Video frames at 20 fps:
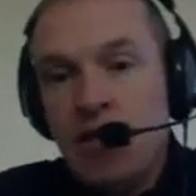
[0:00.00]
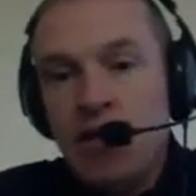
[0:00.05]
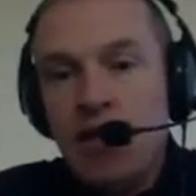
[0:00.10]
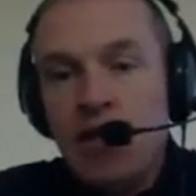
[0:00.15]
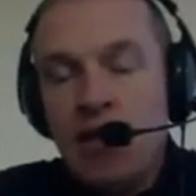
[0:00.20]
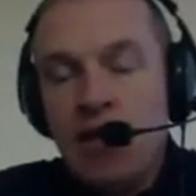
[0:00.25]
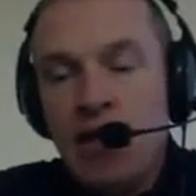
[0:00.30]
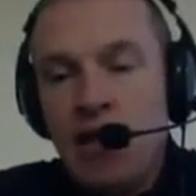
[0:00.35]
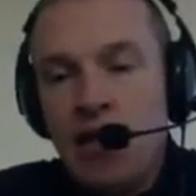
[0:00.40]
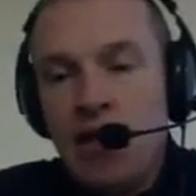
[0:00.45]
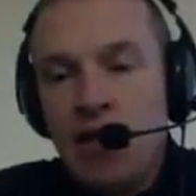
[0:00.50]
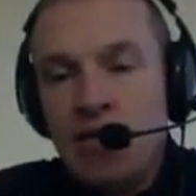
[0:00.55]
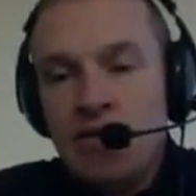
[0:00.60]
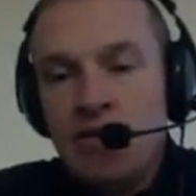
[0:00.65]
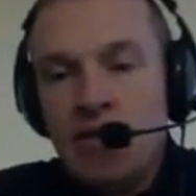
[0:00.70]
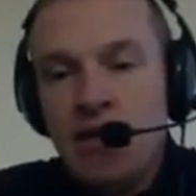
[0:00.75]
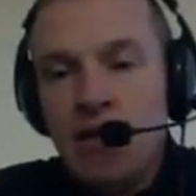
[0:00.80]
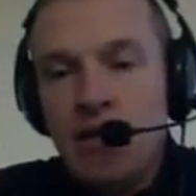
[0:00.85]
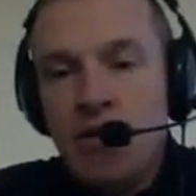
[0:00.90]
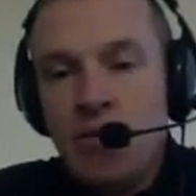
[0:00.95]
and
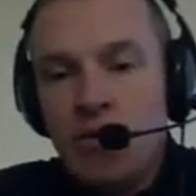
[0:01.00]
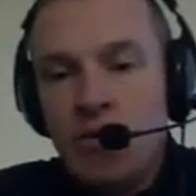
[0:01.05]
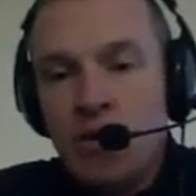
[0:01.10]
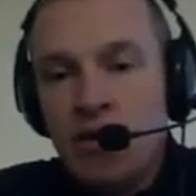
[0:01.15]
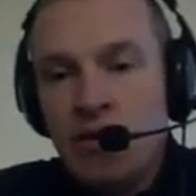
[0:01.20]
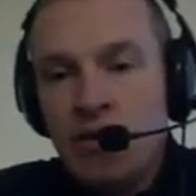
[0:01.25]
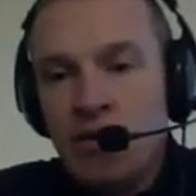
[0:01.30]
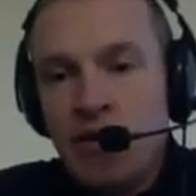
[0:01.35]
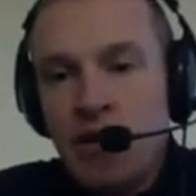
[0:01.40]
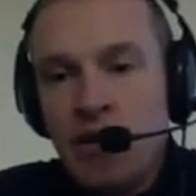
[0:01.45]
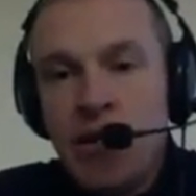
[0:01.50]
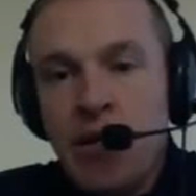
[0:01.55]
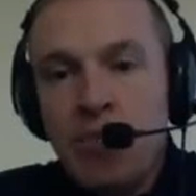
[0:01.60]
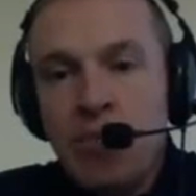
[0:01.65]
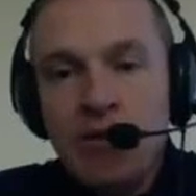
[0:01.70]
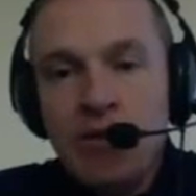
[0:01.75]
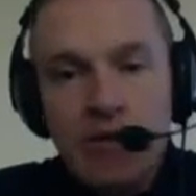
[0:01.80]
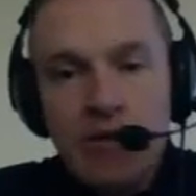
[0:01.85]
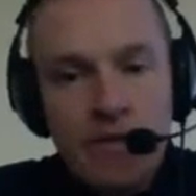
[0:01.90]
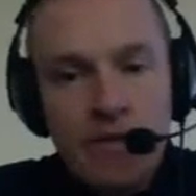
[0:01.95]
we're going to learn a
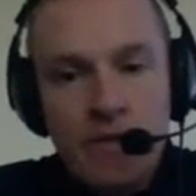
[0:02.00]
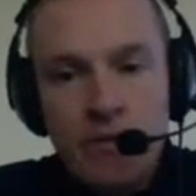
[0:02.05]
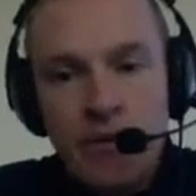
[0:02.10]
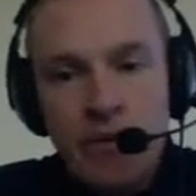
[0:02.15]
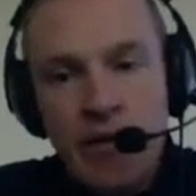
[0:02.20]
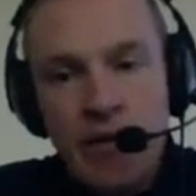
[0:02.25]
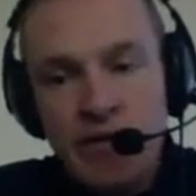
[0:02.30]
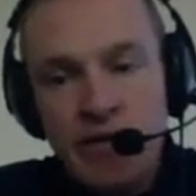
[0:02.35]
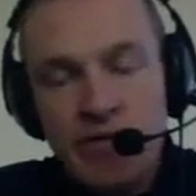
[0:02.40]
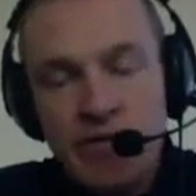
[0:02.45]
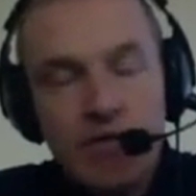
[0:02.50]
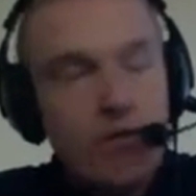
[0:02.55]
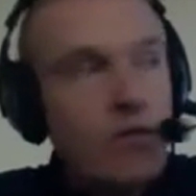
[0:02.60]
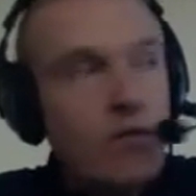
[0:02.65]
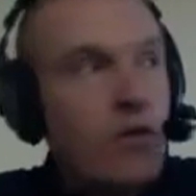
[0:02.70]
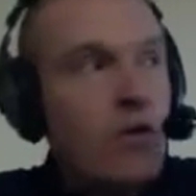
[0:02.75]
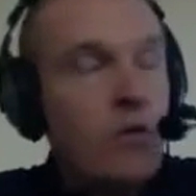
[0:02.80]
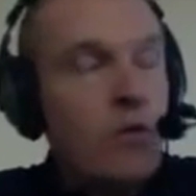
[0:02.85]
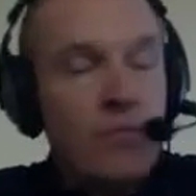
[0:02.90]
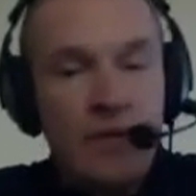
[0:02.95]
couple of different ways to
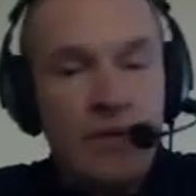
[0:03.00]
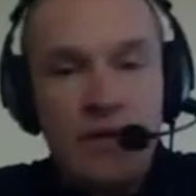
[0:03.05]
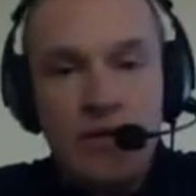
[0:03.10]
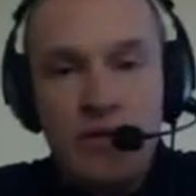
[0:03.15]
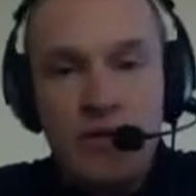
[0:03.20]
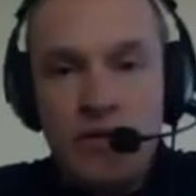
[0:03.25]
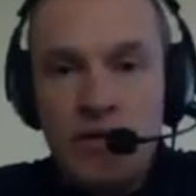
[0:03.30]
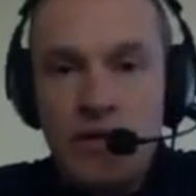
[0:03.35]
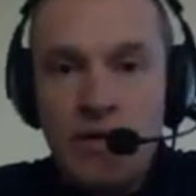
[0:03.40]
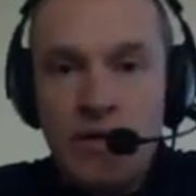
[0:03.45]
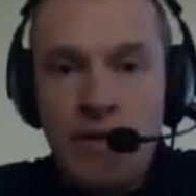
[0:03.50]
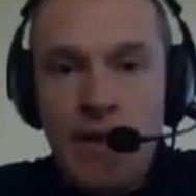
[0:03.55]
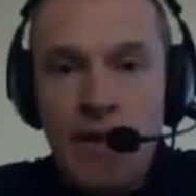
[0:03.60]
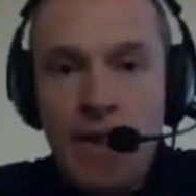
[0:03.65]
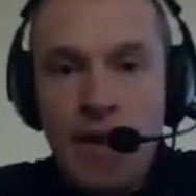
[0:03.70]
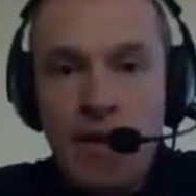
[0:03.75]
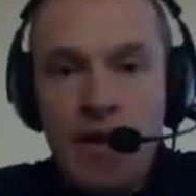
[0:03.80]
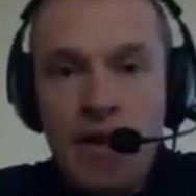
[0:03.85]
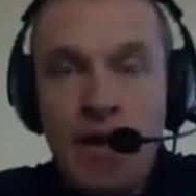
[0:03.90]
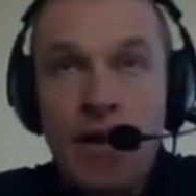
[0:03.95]
open your
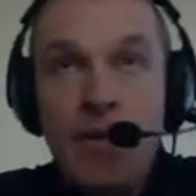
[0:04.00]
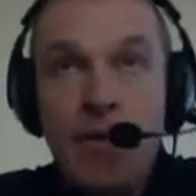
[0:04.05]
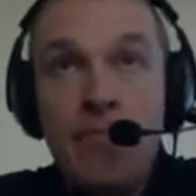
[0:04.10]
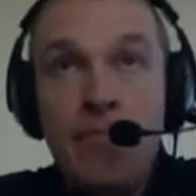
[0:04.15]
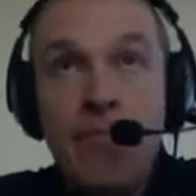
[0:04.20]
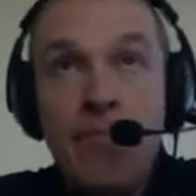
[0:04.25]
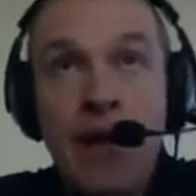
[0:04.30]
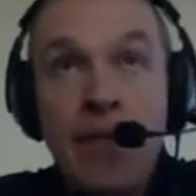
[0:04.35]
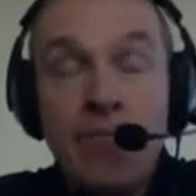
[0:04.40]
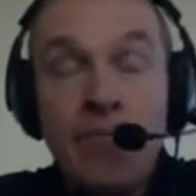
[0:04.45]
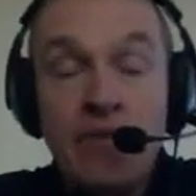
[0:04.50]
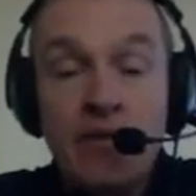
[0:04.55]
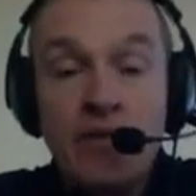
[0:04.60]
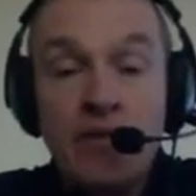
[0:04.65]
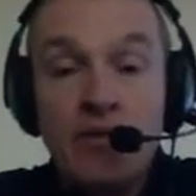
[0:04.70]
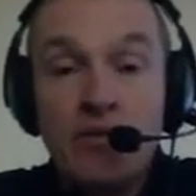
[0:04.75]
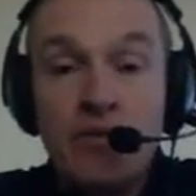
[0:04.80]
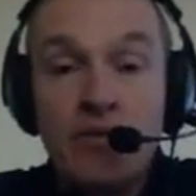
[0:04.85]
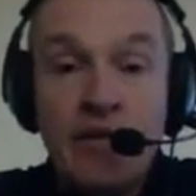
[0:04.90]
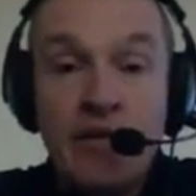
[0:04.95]
map that
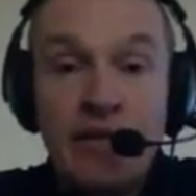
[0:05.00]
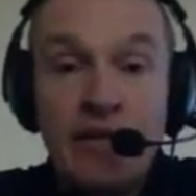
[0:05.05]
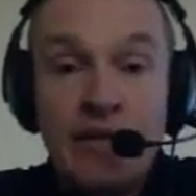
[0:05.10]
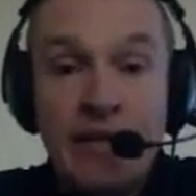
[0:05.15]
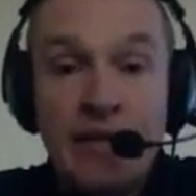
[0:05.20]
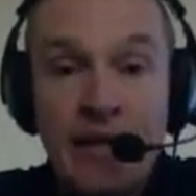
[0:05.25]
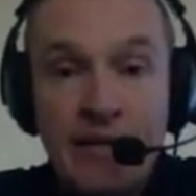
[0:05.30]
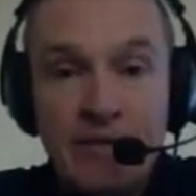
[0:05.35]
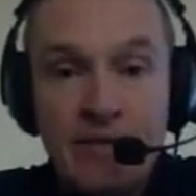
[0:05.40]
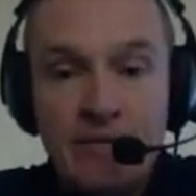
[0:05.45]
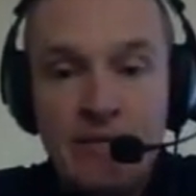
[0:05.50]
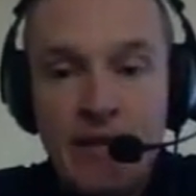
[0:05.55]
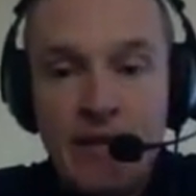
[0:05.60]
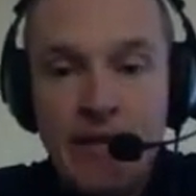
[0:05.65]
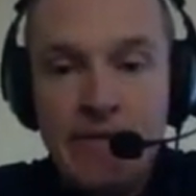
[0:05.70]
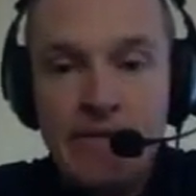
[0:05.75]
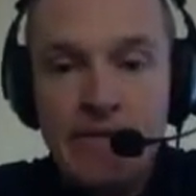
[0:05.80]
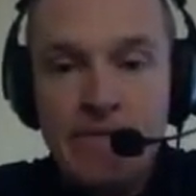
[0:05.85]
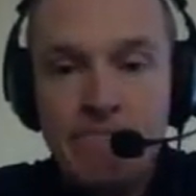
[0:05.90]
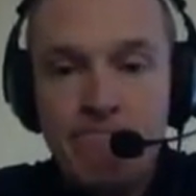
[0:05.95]
you created last
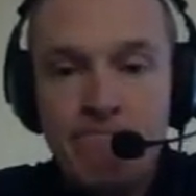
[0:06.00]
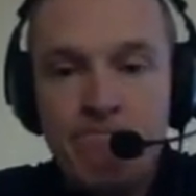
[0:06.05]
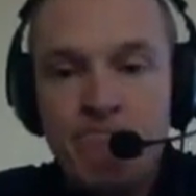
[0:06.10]
class,